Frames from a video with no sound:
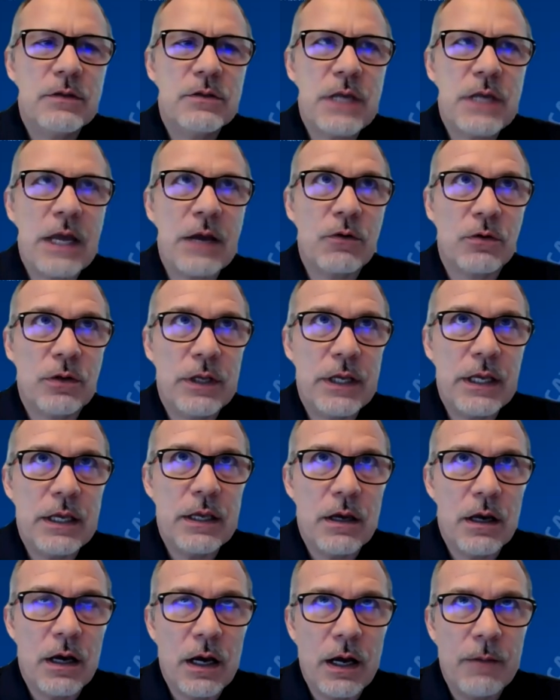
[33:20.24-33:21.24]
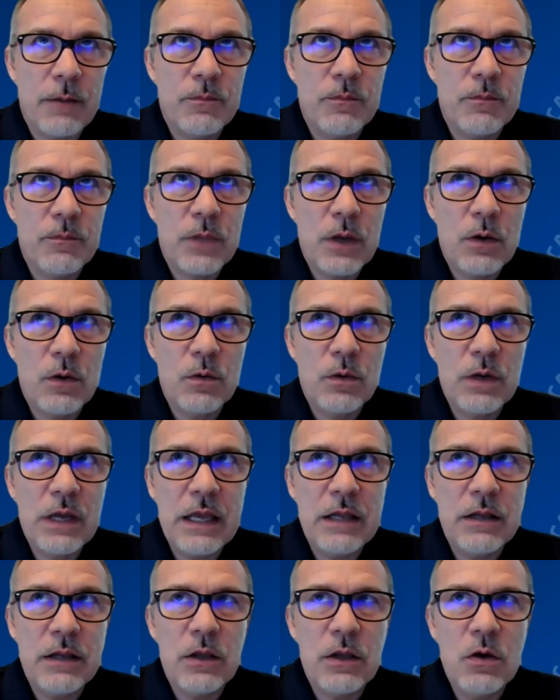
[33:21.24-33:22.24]
generally, um,
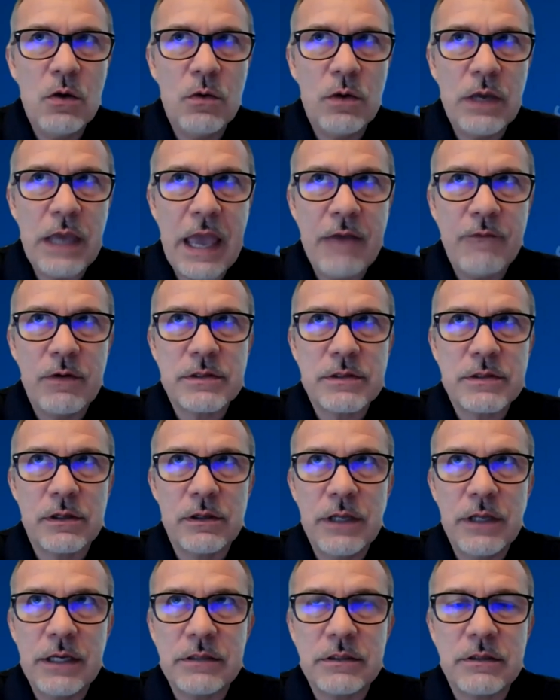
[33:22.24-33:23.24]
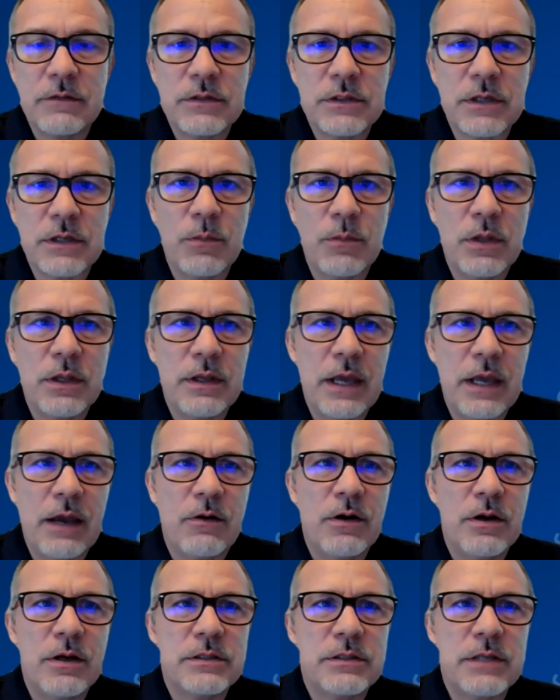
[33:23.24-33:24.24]
and you gave us a list of some of the
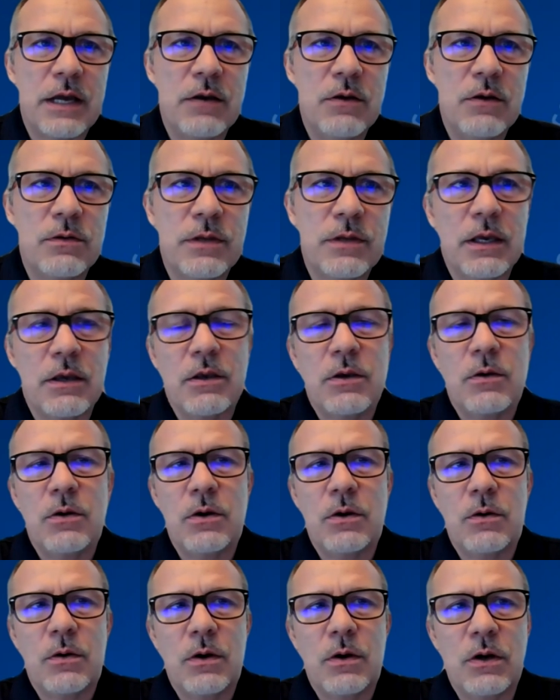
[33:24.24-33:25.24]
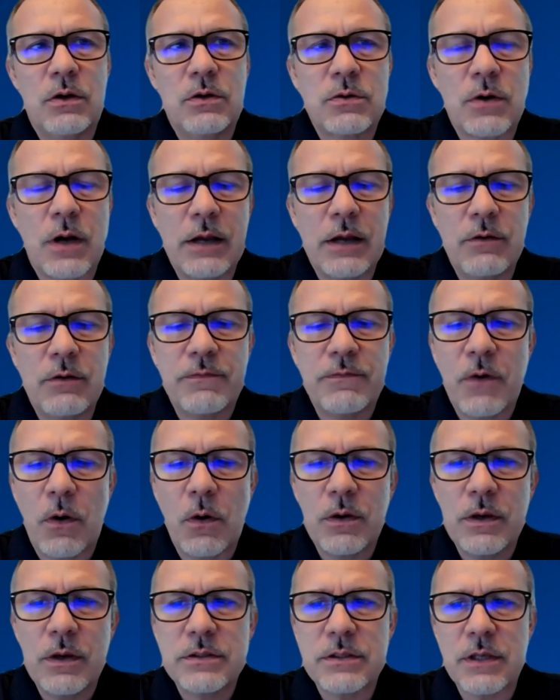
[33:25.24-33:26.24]
areas that you think you're going to try to
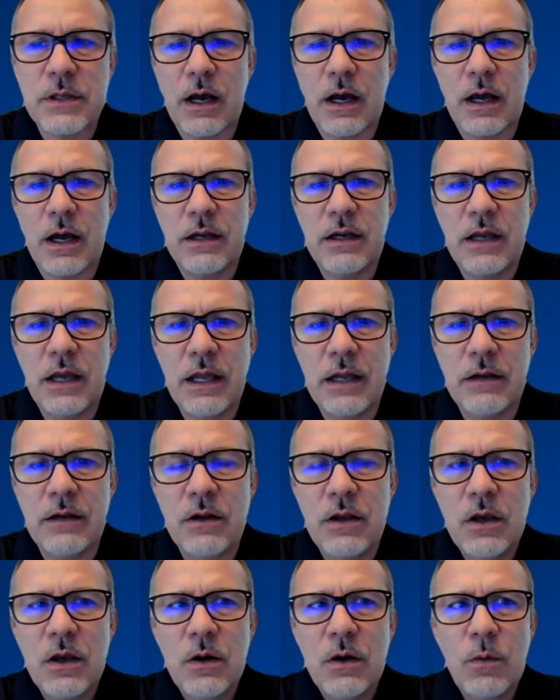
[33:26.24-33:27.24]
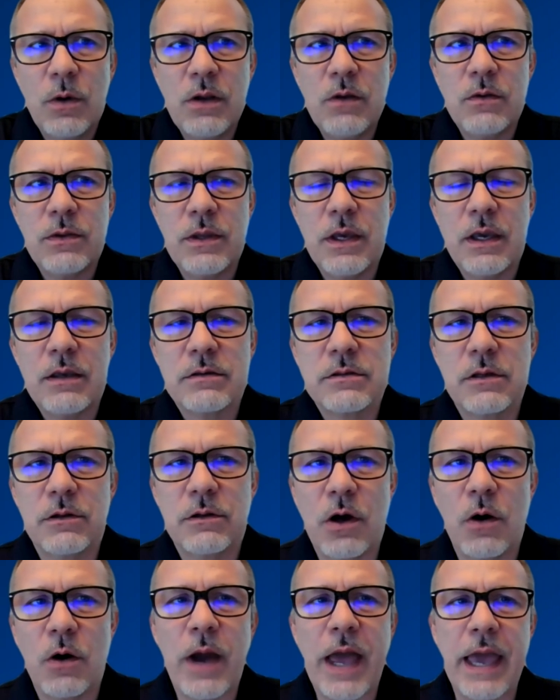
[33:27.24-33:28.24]
focus on. And what do you think is the
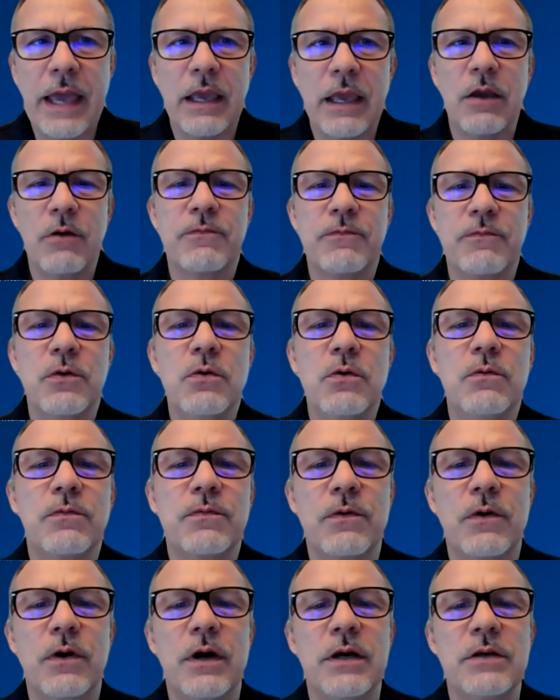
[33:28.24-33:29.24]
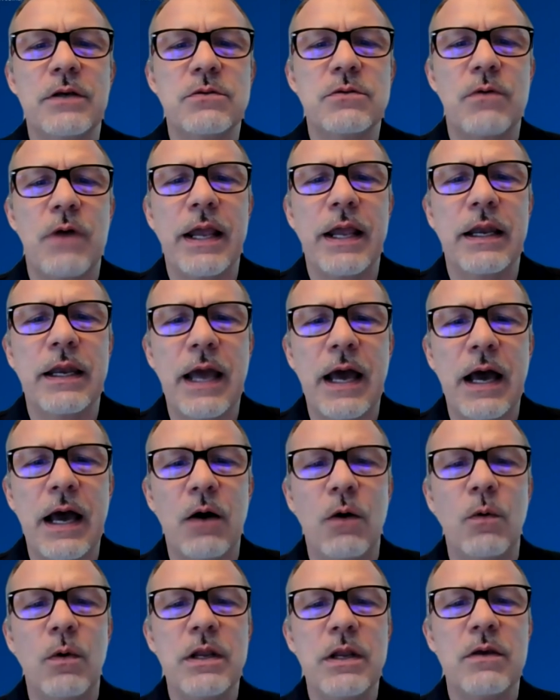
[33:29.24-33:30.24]
low-hanging fruit for us right
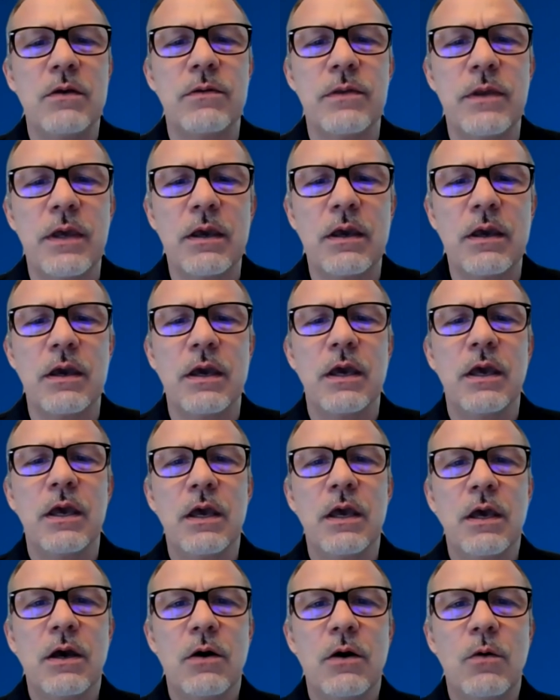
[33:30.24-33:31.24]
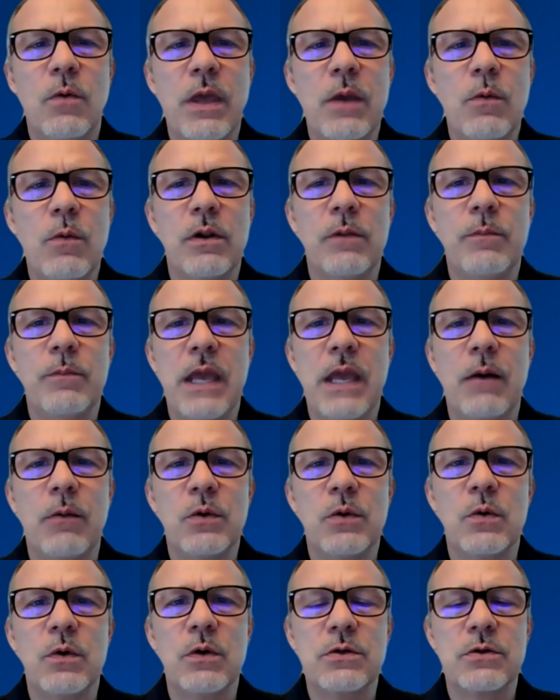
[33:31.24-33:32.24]
now? What do you think we will be
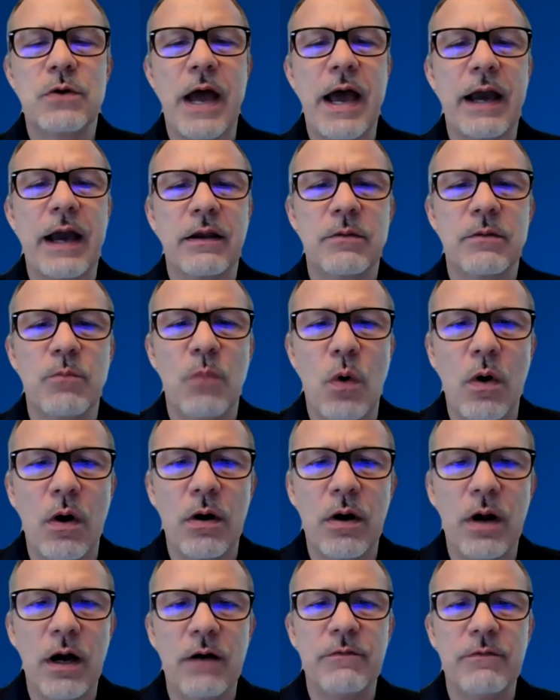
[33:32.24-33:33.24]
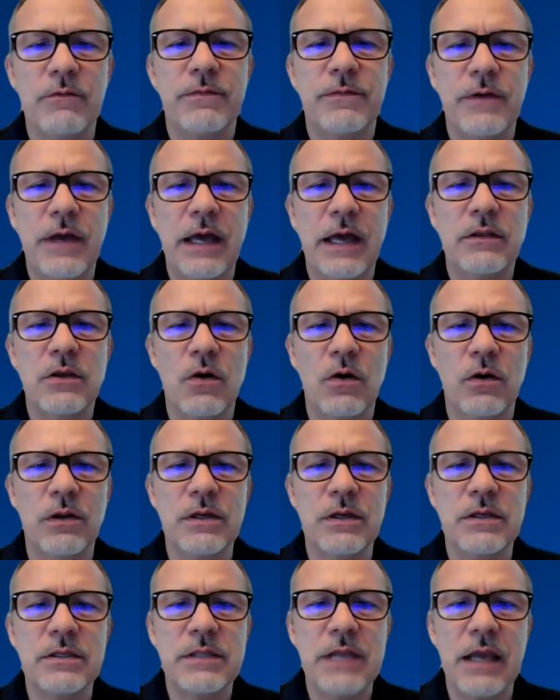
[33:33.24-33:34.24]
able to attract more of at the
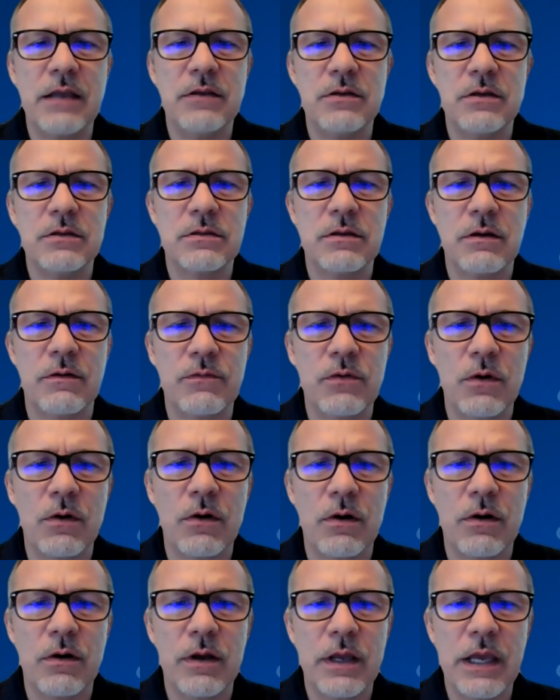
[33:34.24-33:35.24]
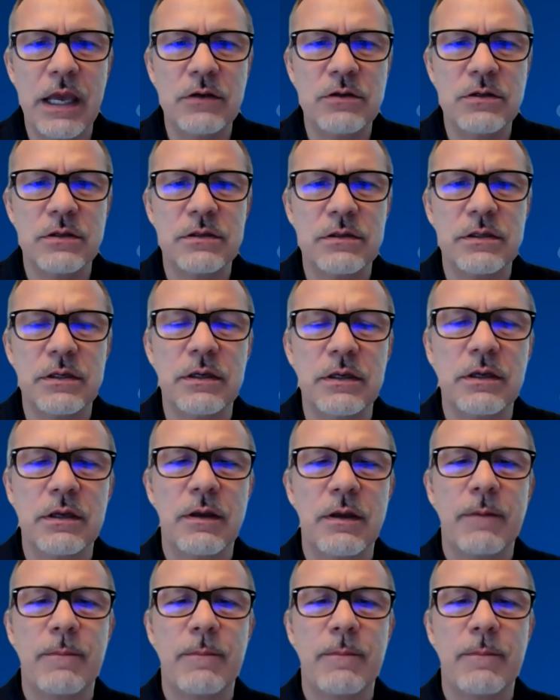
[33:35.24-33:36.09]
early stages of your agency?